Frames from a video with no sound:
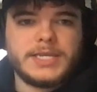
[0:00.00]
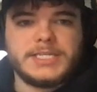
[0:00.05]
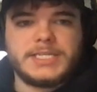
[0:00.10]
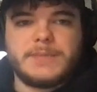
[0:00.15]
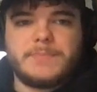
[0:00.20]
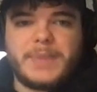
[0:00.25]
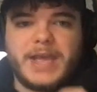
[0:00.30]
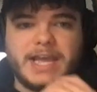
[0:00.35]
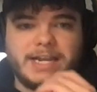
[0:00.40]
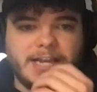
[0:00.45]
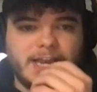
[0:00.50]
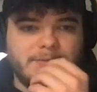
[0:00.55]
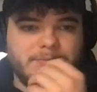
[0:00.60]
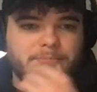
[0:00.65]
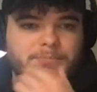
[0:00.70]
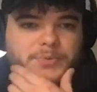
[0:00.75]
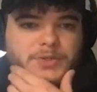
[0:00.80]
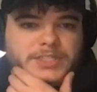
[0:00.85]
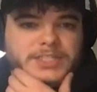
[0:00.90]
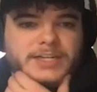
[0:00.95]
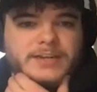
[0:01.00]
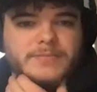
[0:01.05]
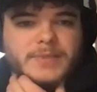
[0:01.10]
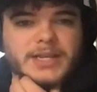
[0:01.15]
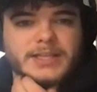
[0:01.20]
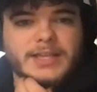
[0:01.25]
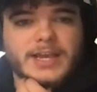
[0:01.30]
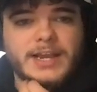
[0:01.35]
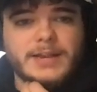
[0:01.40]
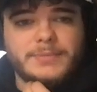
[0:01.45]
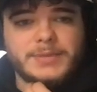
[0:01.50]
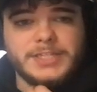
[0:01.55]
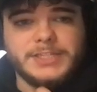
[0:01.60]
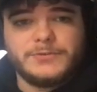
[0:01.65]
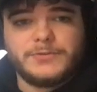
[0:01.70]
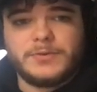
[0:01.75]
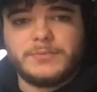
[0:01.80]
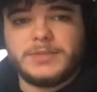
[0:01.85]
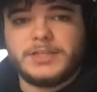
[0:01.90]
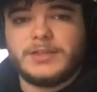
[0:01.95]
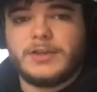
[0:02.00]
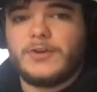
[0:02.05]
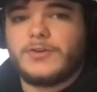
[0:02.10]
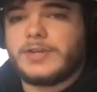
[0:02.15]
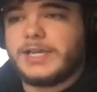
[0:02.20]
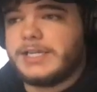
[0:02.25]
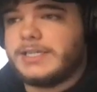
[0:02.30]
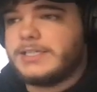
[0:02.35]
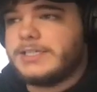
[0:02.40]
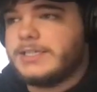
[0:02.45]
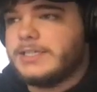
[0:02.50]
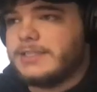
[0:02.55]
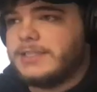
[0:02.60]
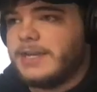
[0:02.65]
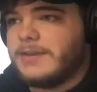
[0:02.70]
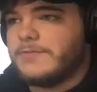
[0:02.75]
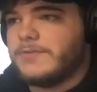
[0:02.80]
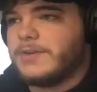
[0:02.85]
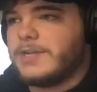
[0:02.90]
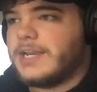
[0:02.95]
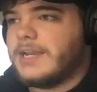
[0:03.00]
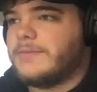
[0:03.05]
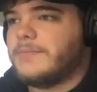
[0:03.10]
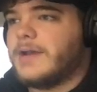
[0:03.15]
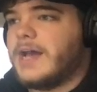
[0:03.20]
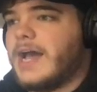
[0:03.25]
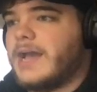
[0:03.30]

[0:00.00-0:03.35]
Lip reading: Is it bad 9% of my lineup is from the OKC Denver game?